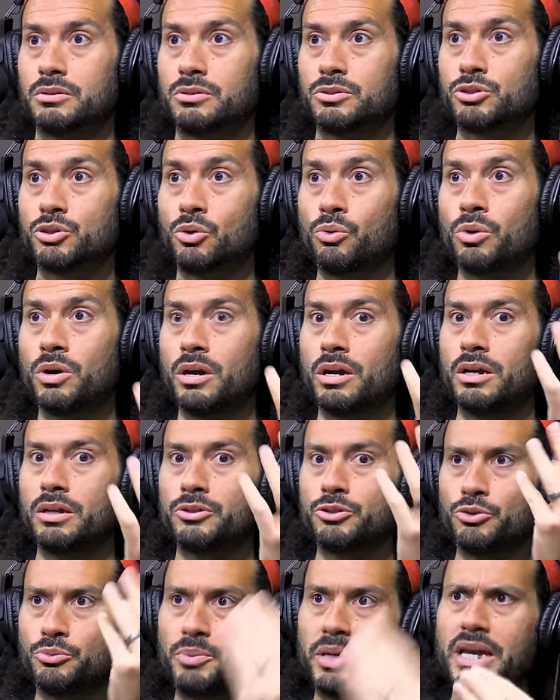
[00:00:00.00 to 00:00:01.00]
So
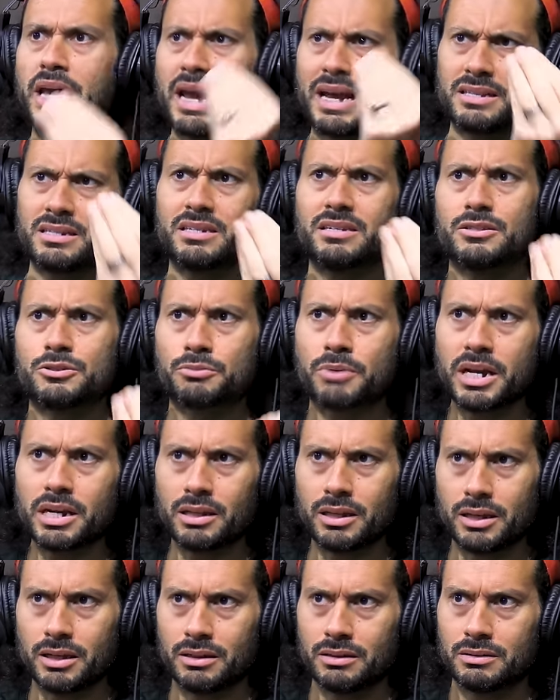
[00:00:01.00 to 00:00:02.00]
to be anti
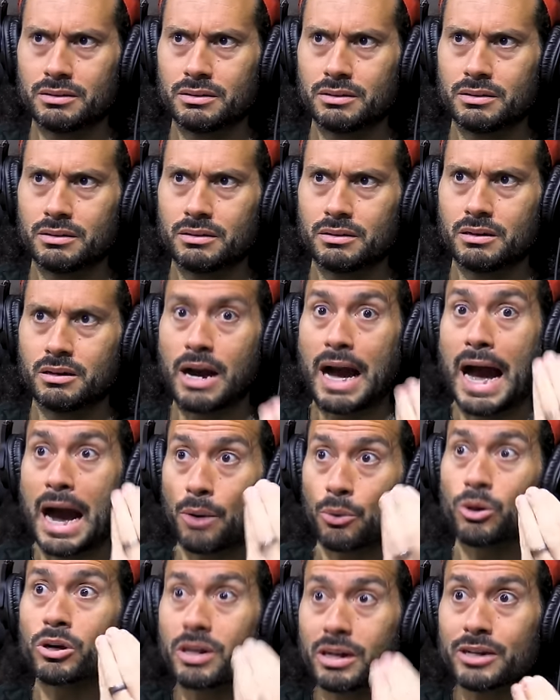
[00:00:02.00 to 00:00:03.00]
Israeli,
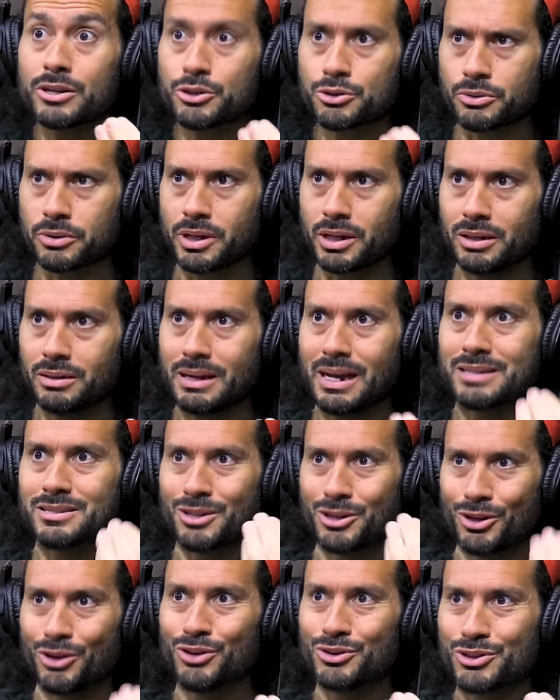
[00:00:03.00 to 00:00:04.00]
our country
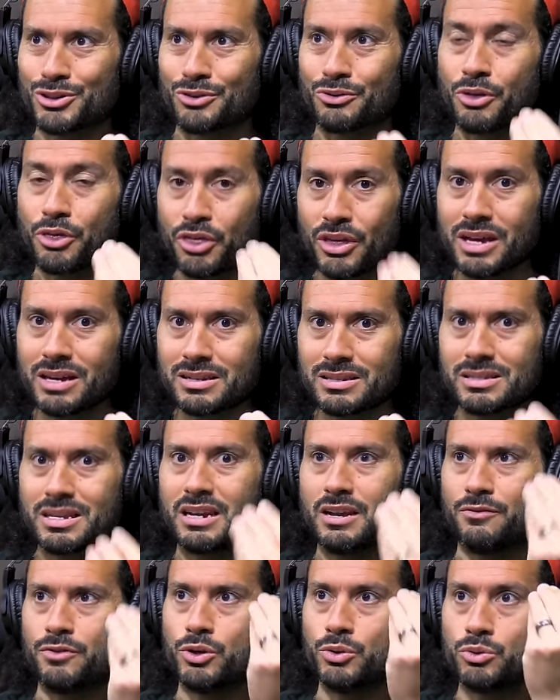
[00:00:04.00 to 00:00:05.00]
as a culture thinks
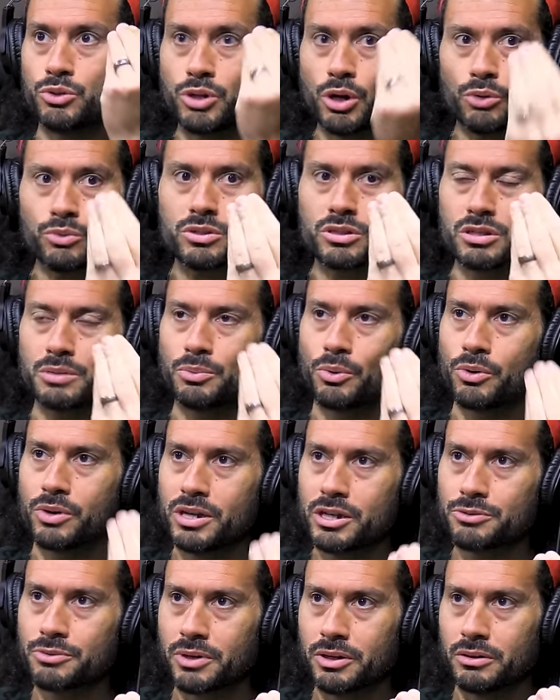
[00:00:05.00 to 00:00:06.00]
that if you don't
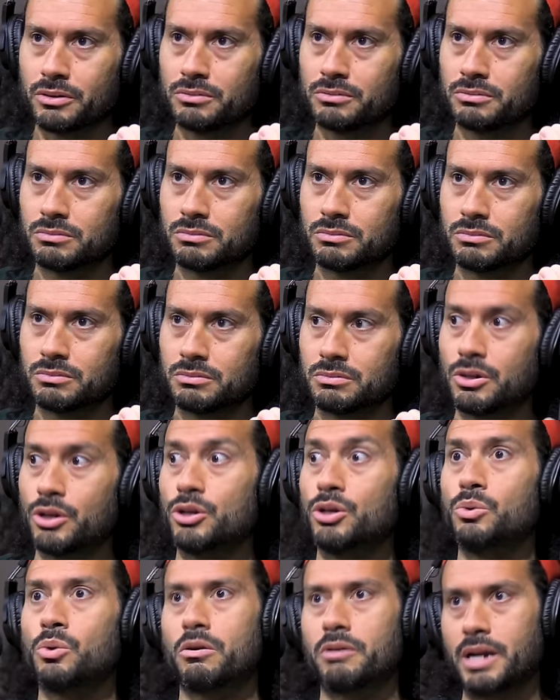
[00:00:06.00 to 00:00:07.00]
support Israel,
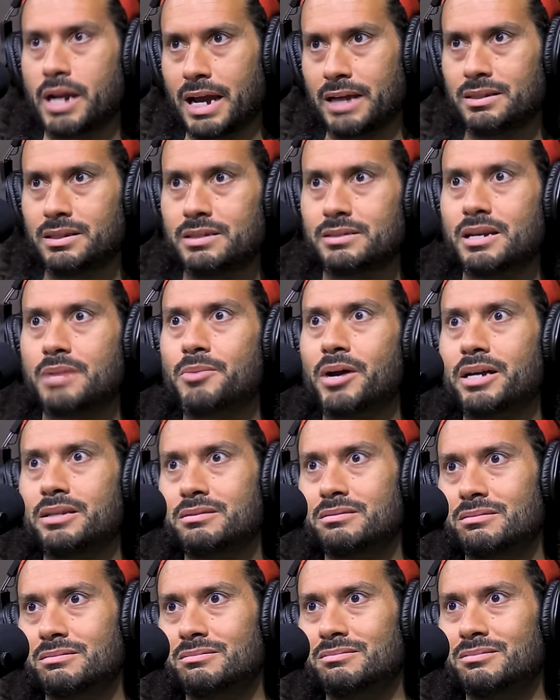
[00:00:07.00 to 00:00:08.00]
you are an anti
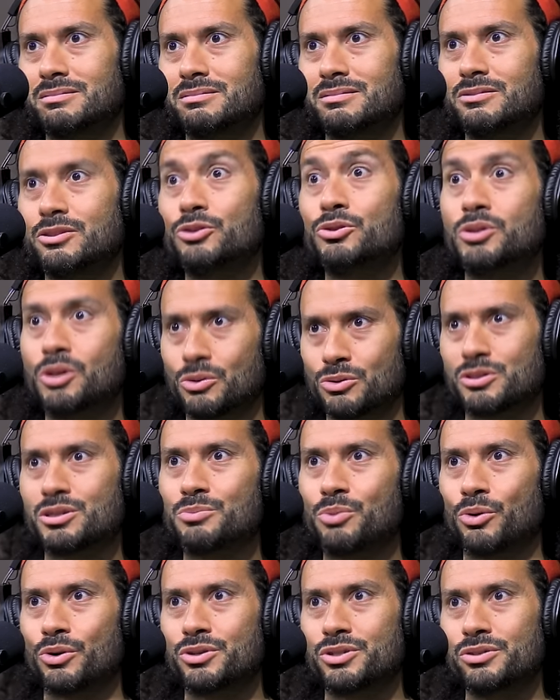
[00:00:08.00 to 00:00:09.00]
Semite. You don't
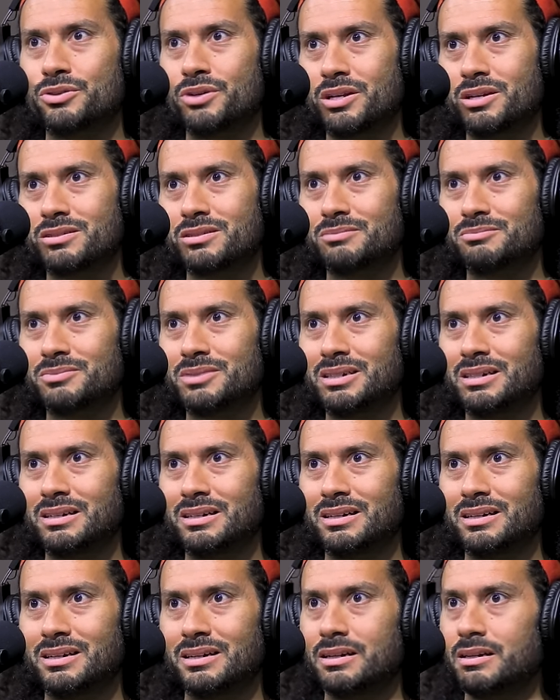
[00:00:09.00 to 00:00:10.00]
support Judaism.
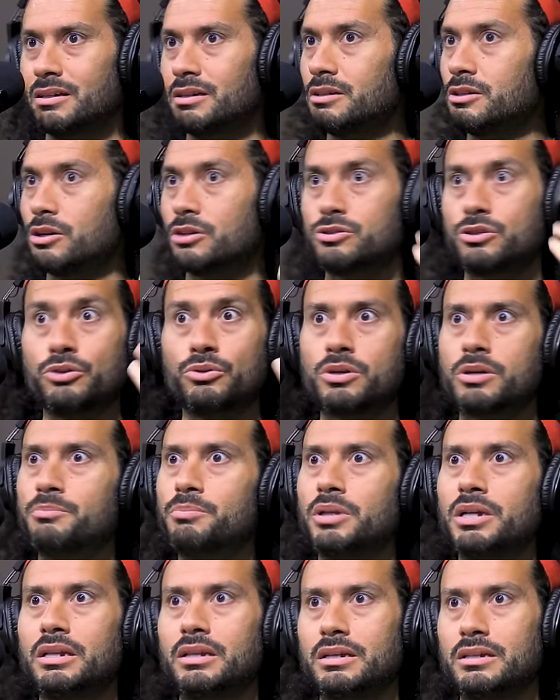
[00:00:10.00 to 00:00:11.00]
Yeah. Two
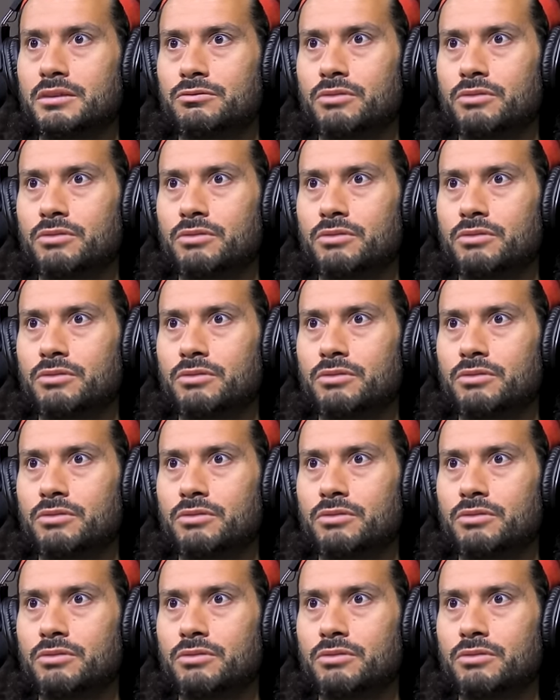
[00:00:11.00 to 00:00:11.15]
completely